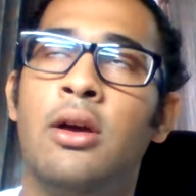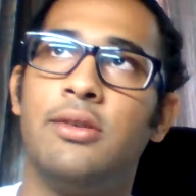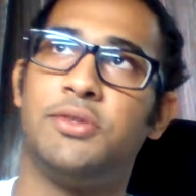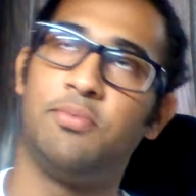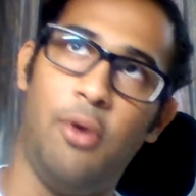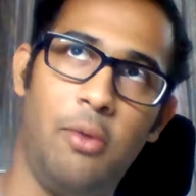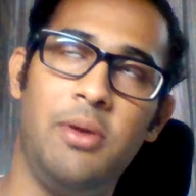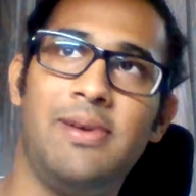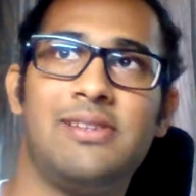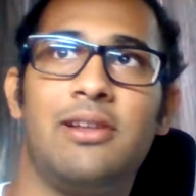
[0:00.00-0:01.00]
It's probably
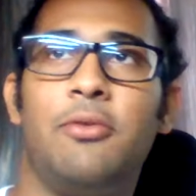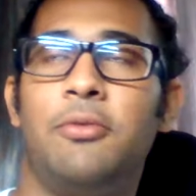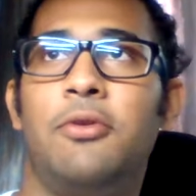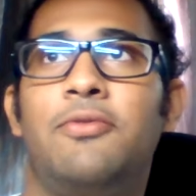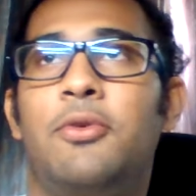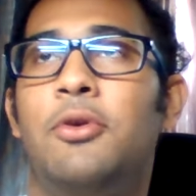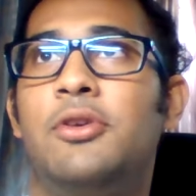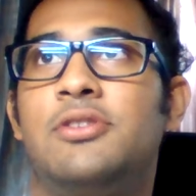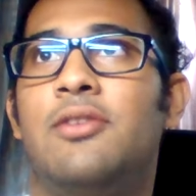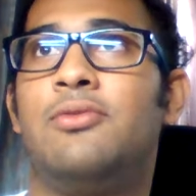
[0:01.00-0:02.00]
basically what you've told
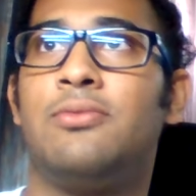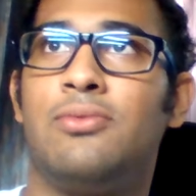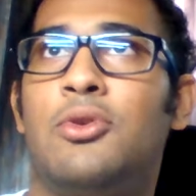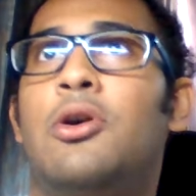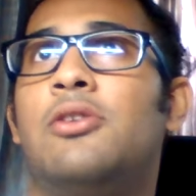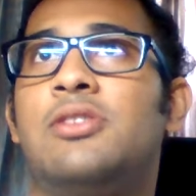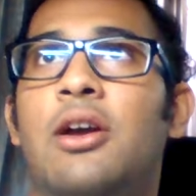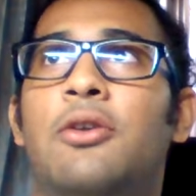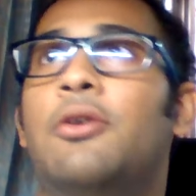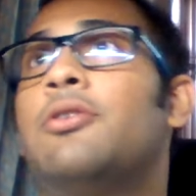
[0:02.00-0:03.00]
yourself throughout
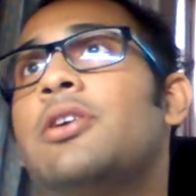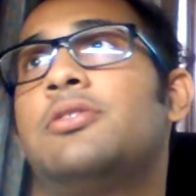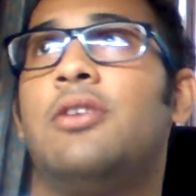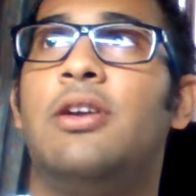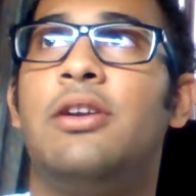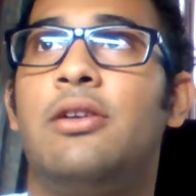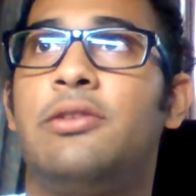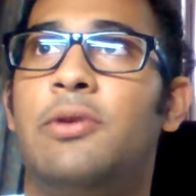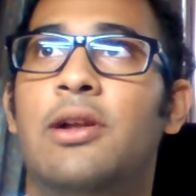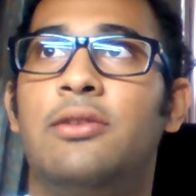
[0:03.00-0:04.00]
childhood. Okay, study till
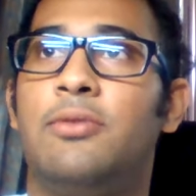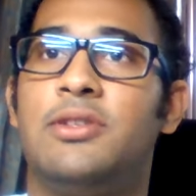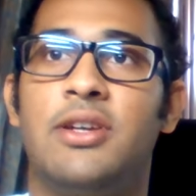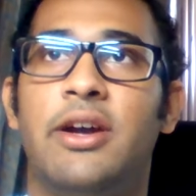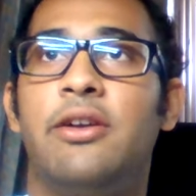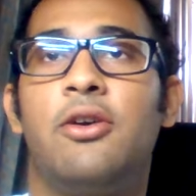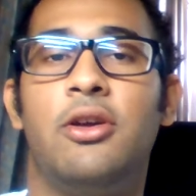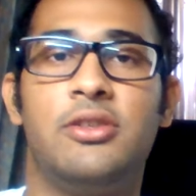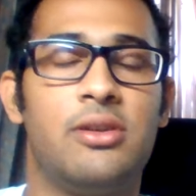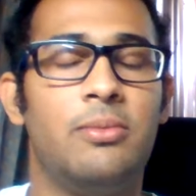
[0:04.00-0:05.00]
12th. Once I get to
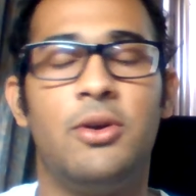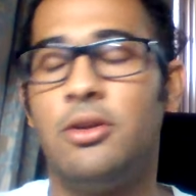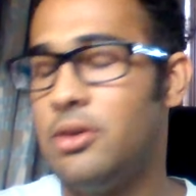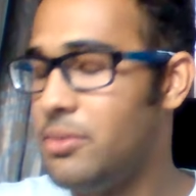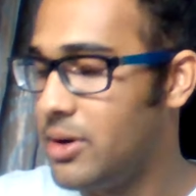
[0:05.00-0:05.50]
college, it'll be all good.